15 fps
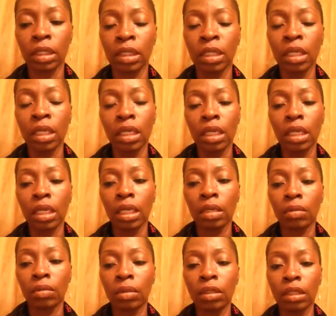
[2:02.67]
it. And
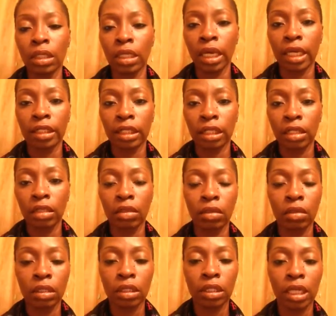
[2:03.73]
one thing I did
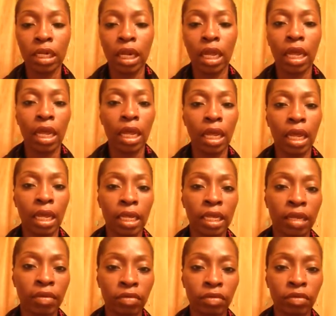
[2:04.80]
learn is that I
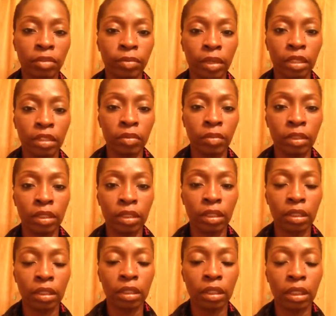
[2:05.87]
have the
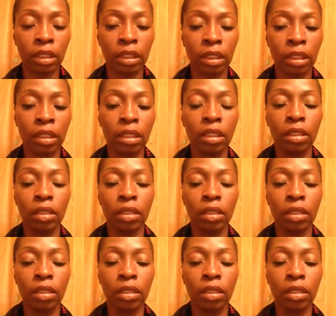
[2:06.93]
responsibility